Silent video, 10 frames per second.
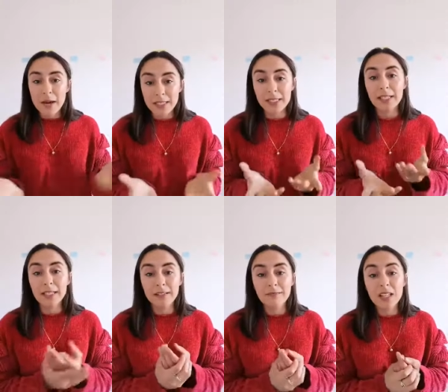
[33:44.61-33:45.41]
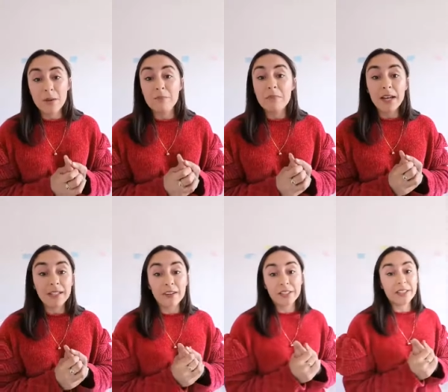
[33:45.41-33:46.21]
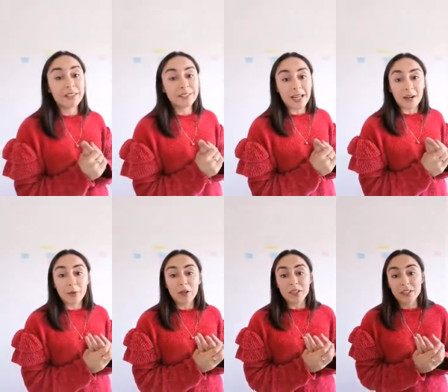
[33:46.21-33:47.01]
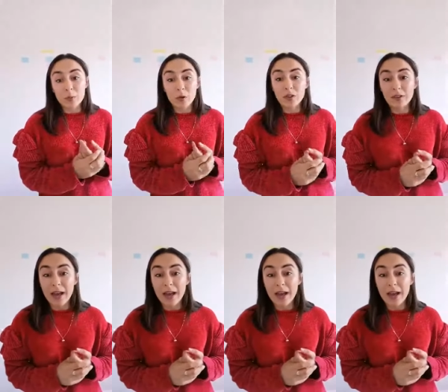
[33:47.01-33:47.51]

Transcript: basically the main ideas that I wanted to put